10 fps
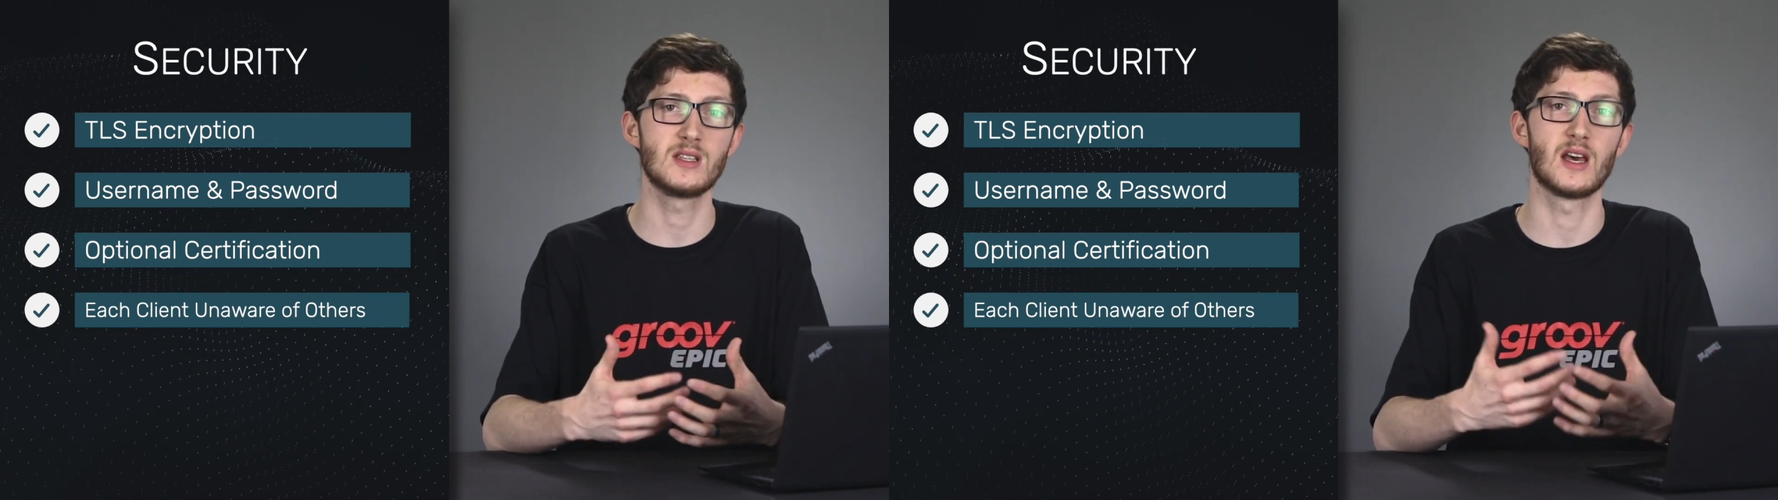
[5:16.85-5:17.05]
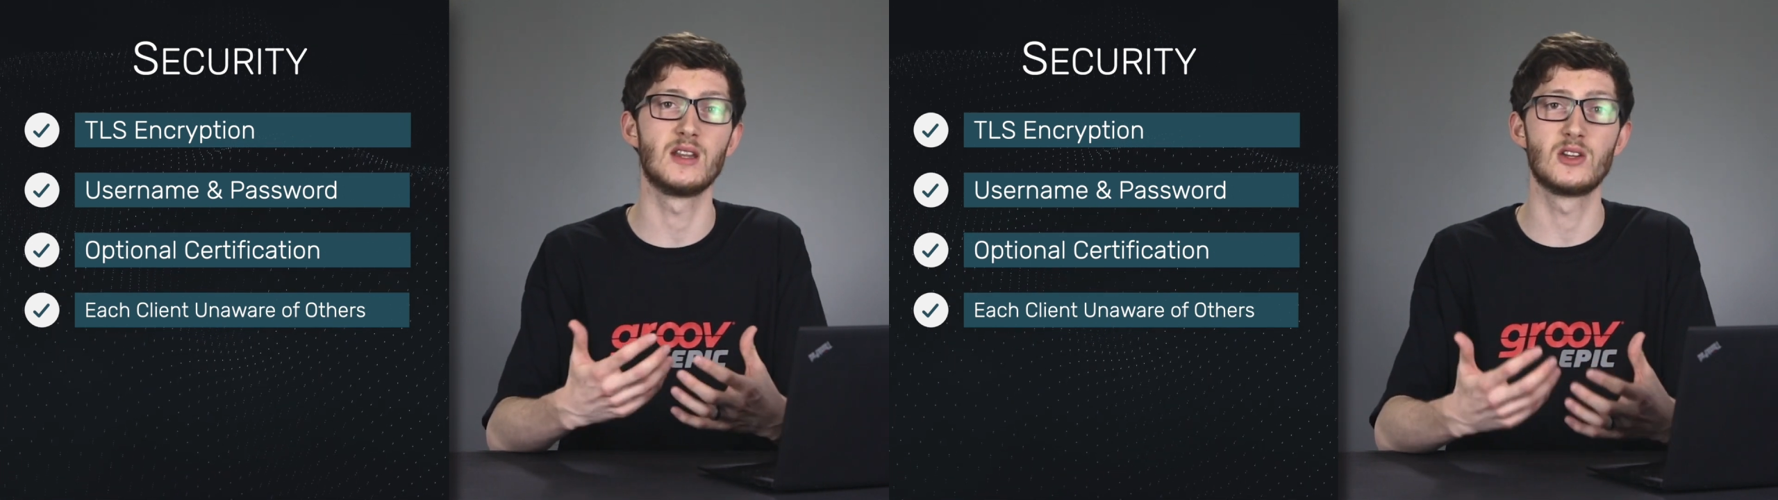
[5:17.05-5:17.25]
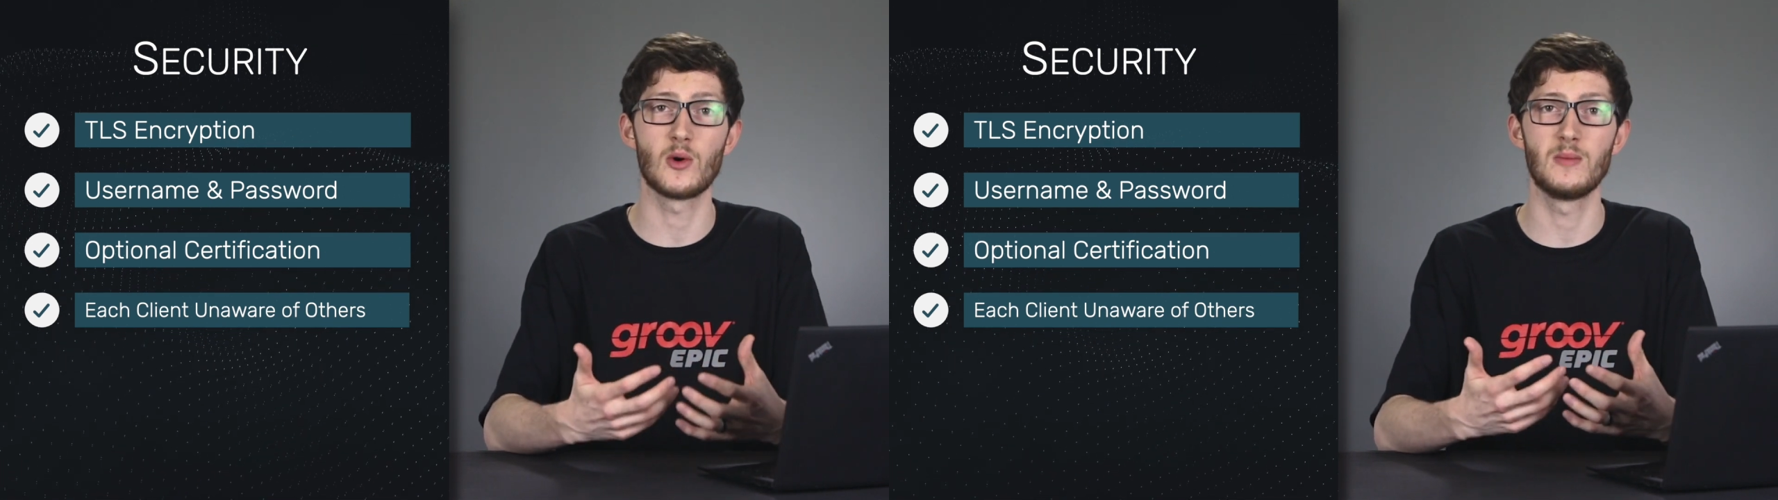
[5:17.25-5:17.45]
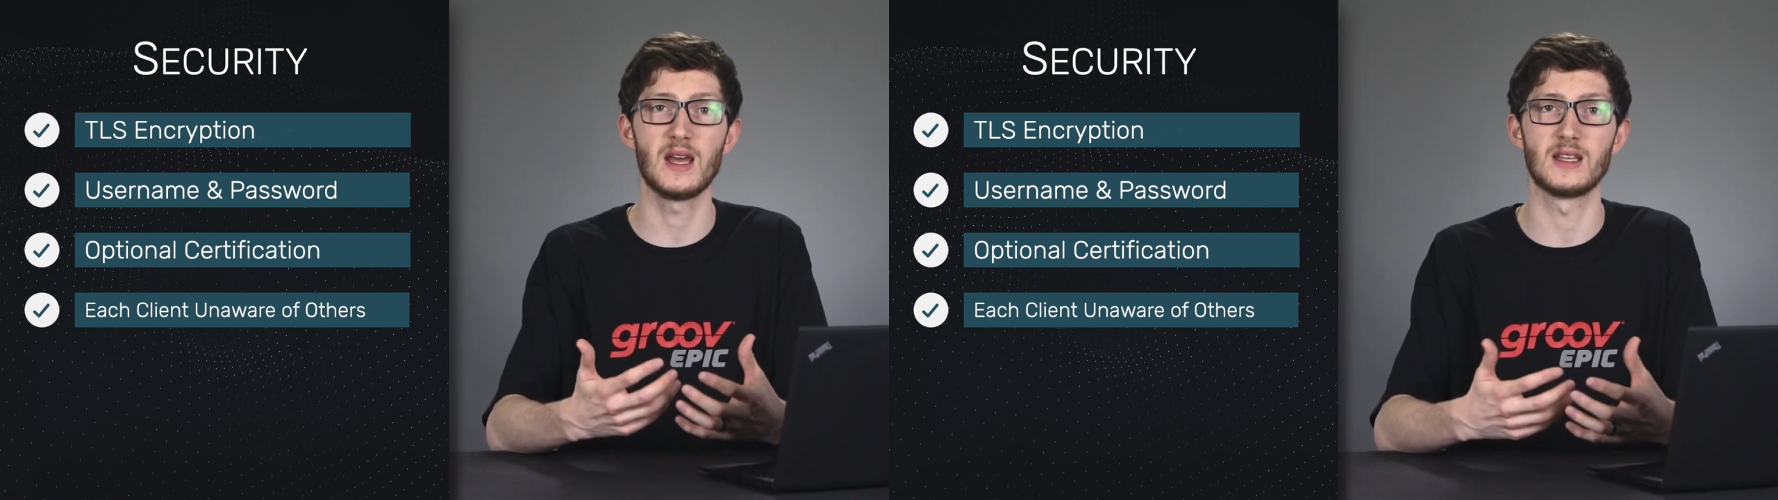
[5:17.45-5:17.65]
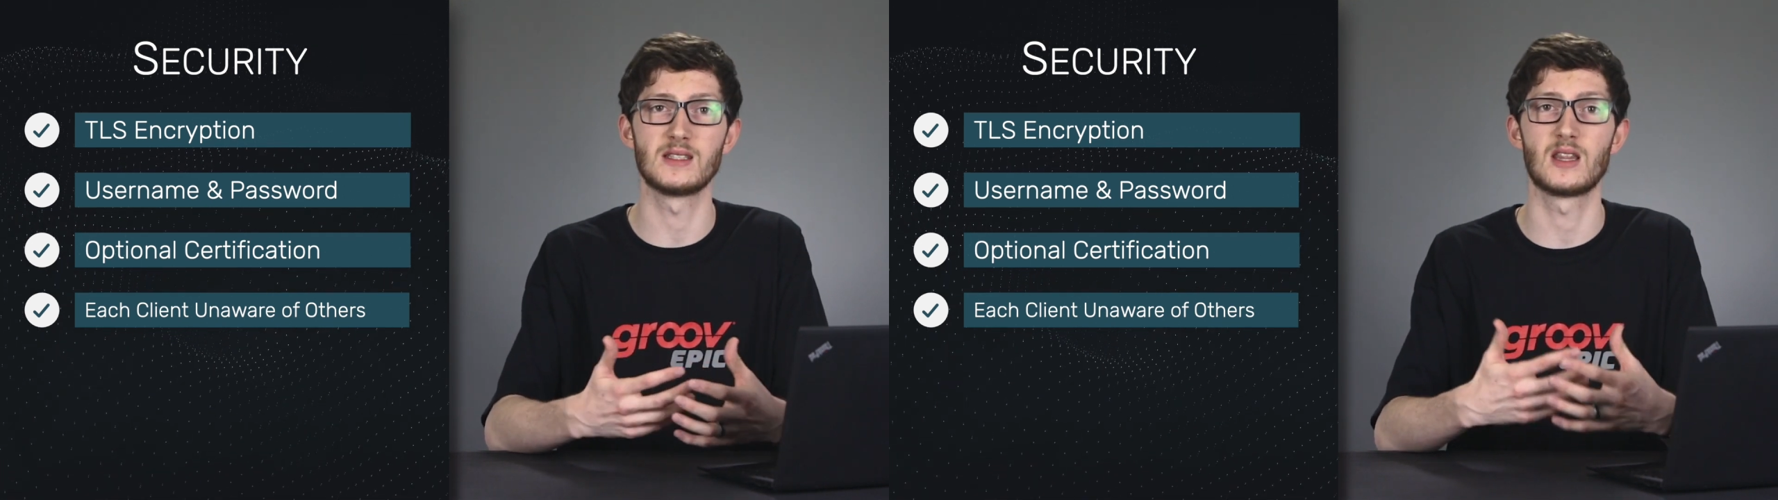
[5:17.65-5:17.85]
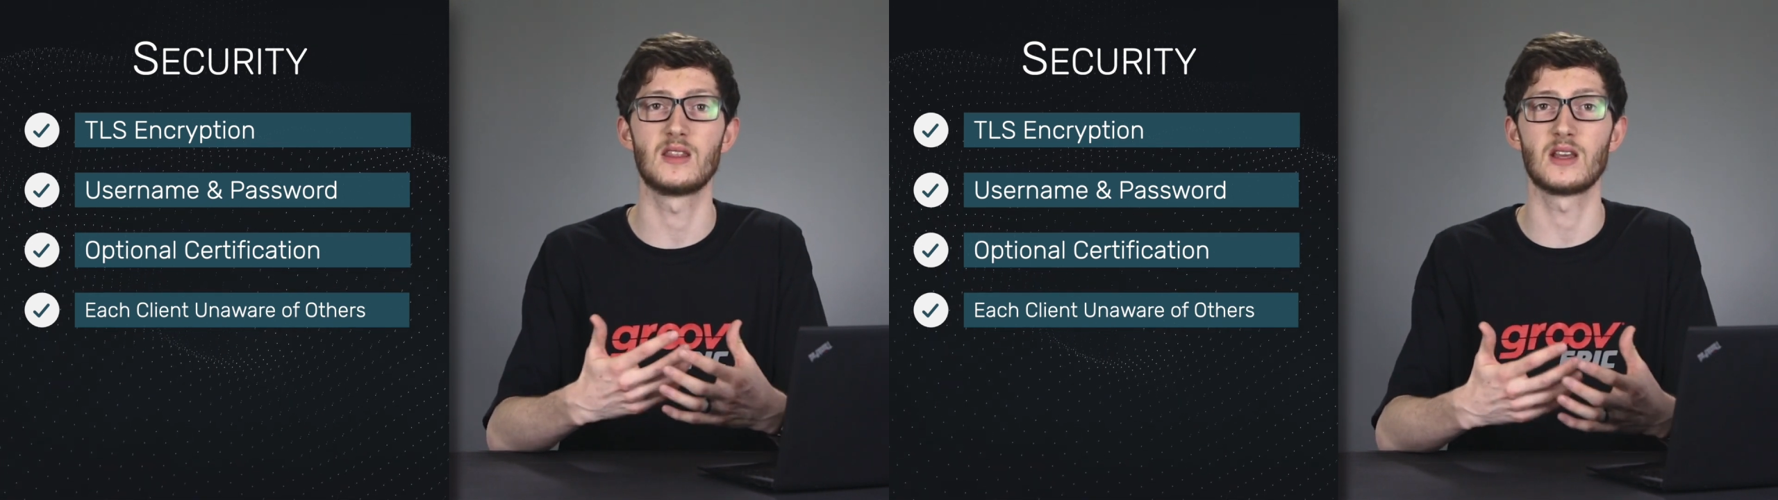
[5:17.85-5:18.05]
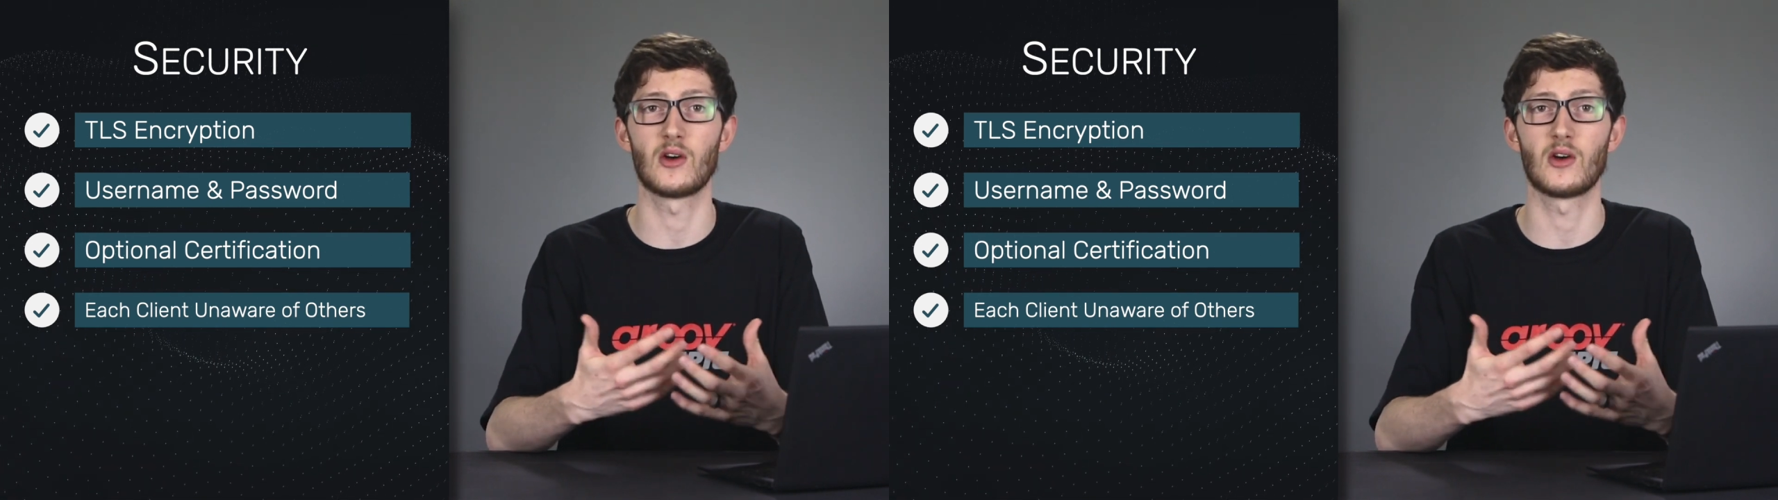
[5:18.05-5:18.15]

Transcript: and domains that the